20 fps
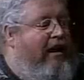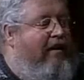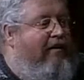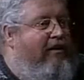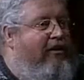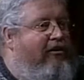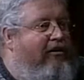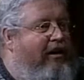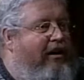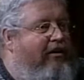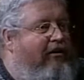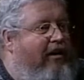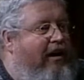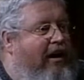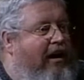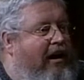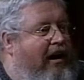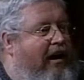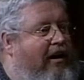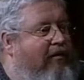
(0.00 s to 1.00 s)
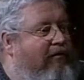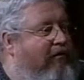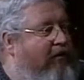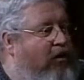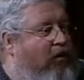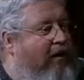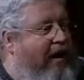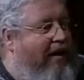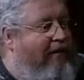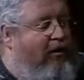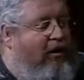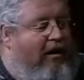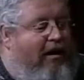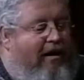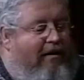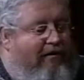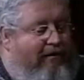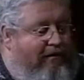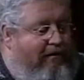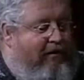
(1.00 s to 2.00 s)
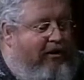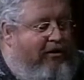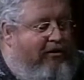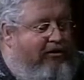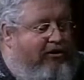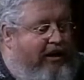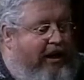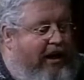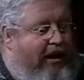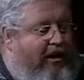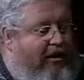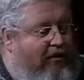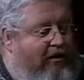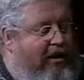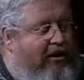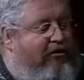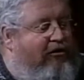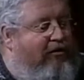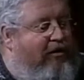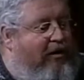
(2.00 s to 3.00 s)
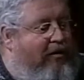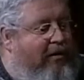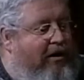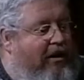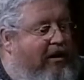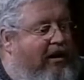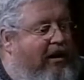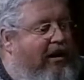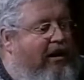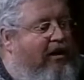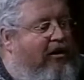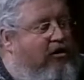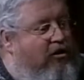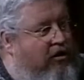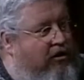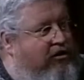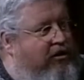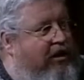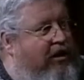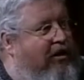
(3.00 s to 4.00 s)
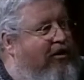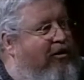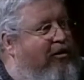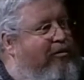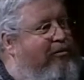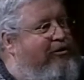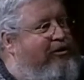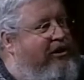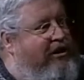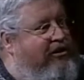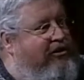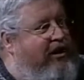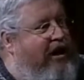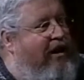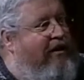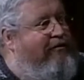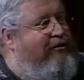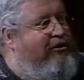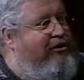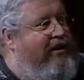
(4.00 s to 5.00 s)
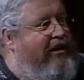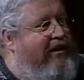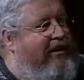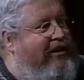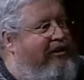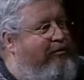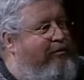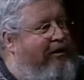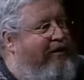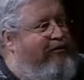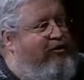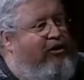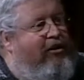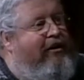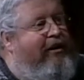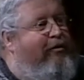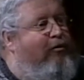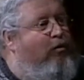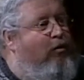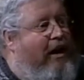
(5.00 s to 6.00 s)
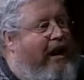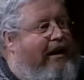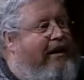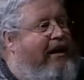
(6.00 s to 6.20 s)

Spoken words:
of these things, and I don't have a lot of understanding or history with nursing homes or these care facilities, but I've certainly read